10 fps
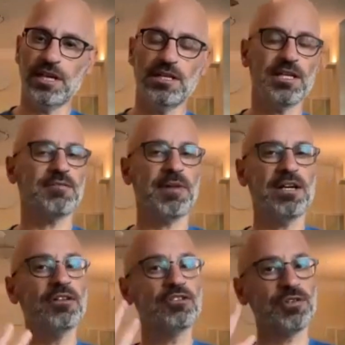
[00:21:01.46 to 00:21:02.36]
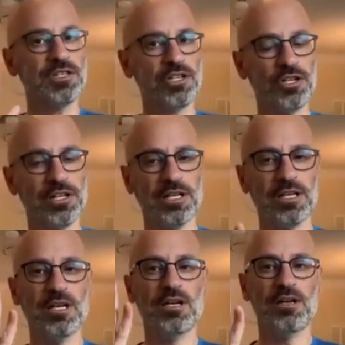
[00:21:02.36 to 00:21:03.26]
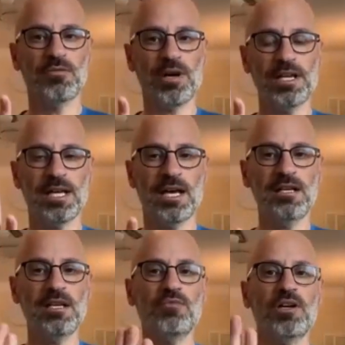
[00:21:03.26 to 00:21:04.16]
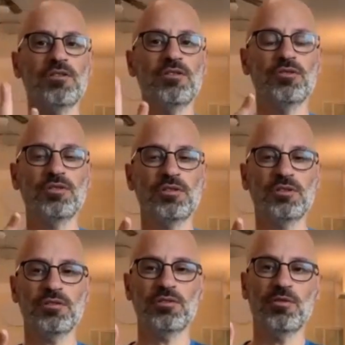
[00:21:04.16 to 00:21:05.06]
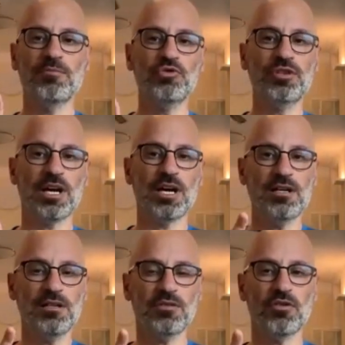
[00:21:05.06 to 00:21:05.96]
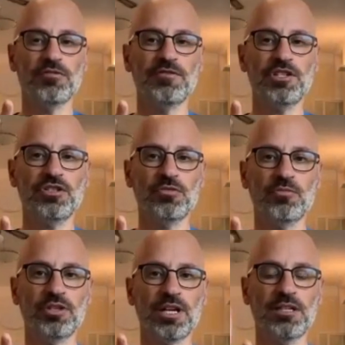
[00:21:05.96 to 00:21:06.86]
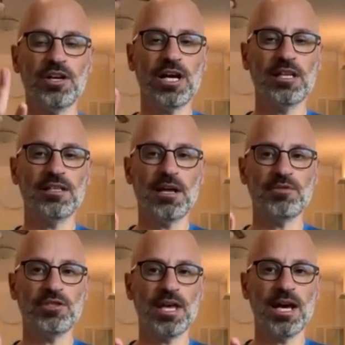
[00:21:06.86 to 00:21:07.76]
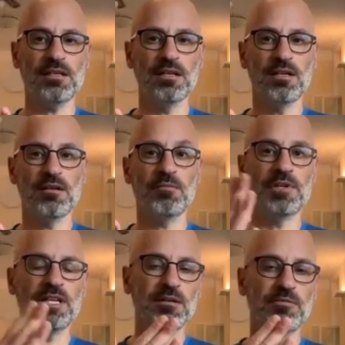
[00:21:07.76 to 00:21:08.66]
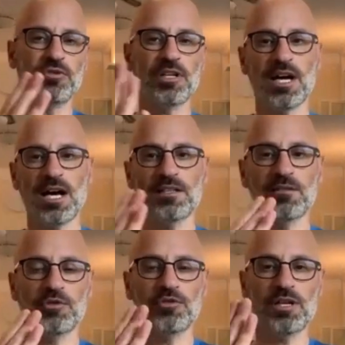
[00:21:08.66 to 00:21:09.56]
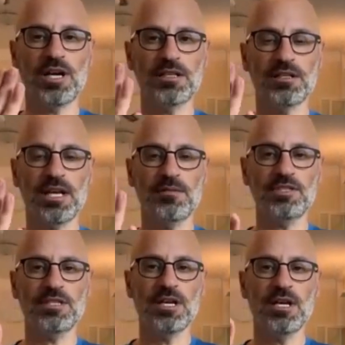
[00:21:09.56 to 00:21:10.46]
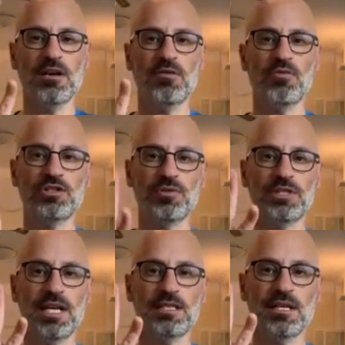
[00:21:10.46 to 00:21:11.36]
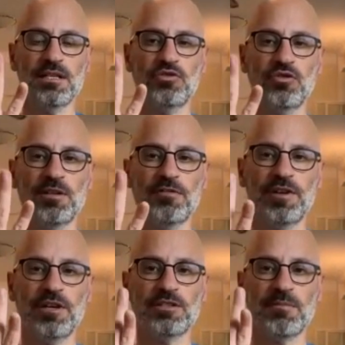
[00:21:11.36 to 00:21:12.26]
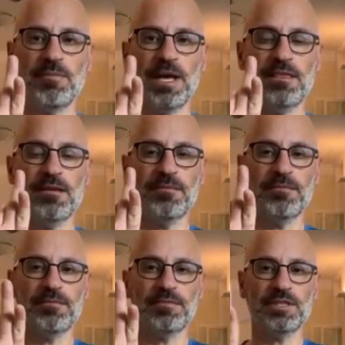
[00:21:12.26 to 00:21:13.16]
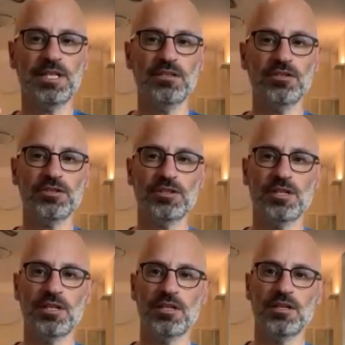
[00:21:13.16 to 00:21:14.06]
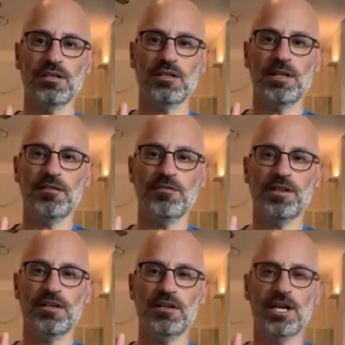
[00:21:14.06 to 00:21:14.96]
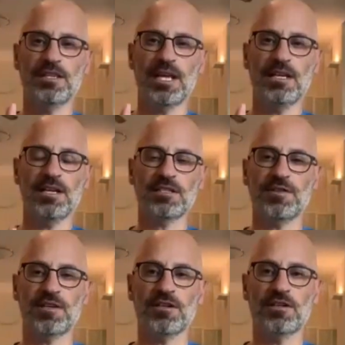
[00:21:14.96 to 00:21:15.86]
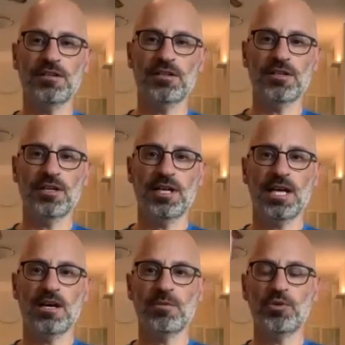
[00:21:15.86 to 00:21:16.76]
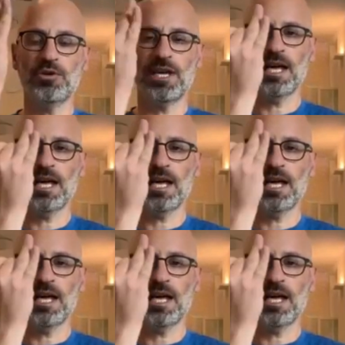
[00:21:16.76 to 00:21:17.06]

hand, it doesn't matter. Traditionally, right hand, and we're going to do a mudra called Vishnu Mudra. There are other names to that. Mrigi Mudra, other names, which is we take the two middle fingers and bend them. See, the middle finger and the index finger, and we put the